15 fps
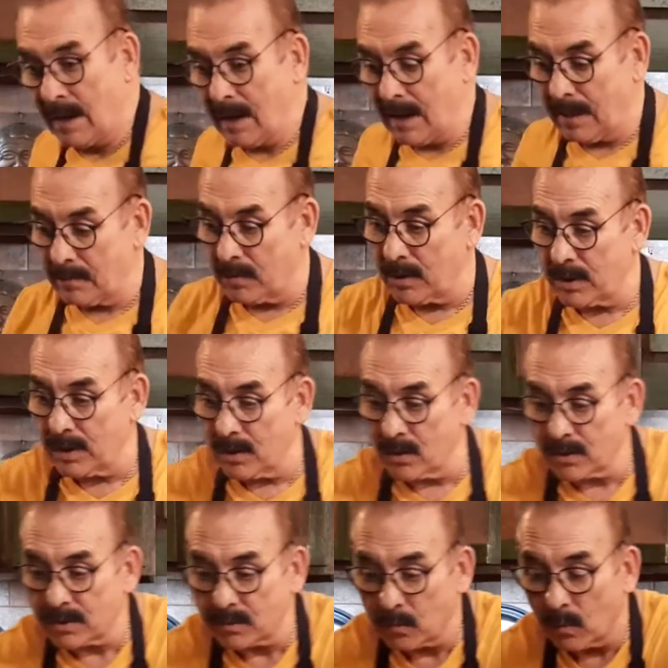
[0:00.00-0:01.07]
I'm going to
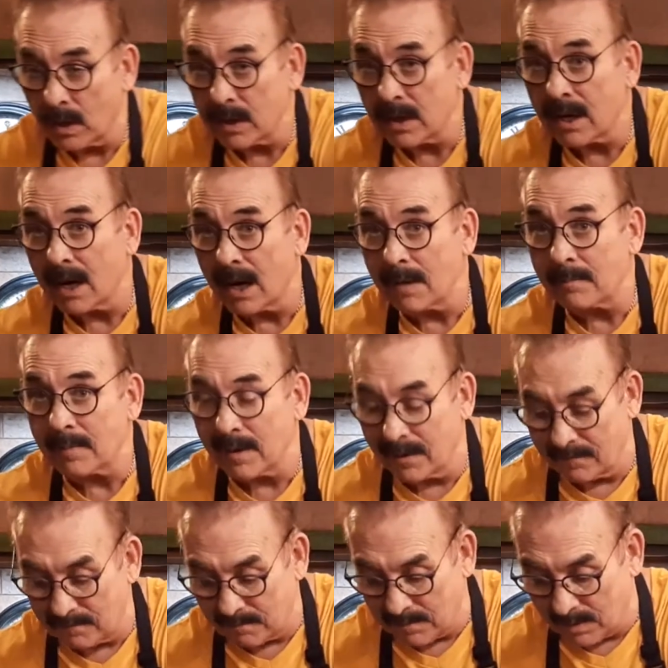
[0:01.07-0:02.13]
use 1 cup
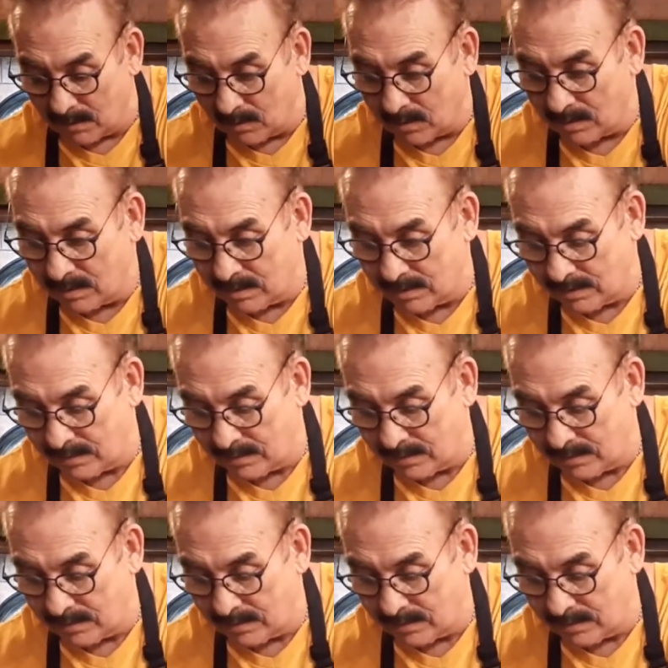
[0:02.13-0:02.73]
of milk.